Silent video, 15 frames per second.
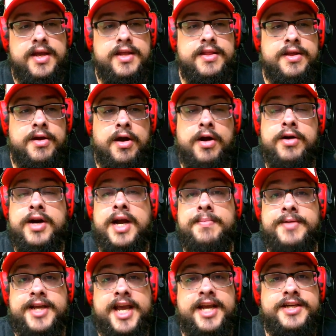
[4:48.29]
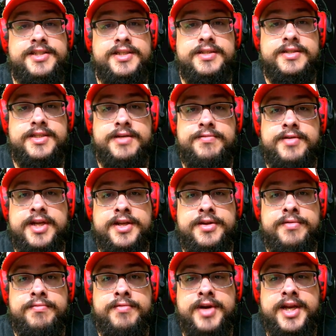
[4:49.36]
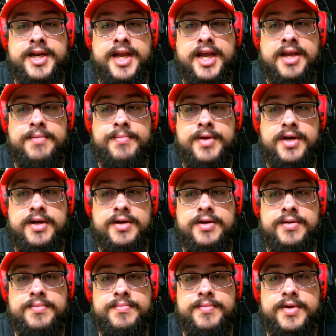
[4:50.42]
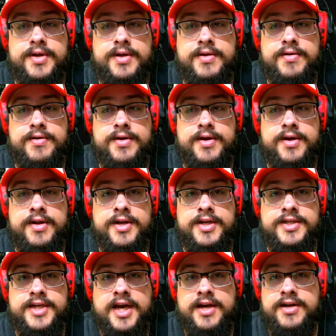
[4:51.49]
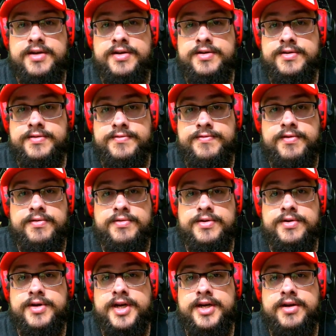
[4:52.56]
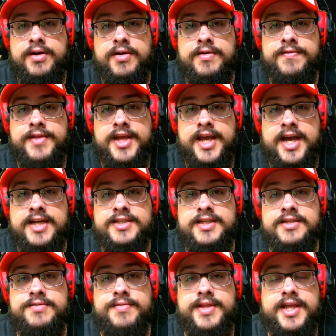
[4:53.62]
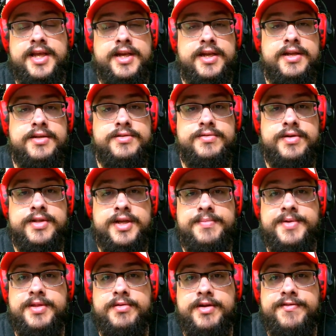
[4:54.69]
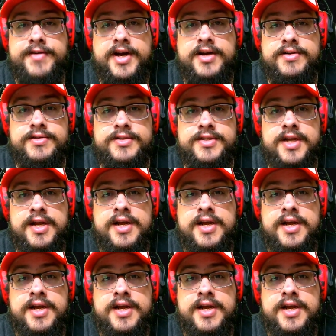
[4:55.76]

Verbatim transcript: There are applications that will let you rename an entire folder and all of the assets within it, so all the MP3 files,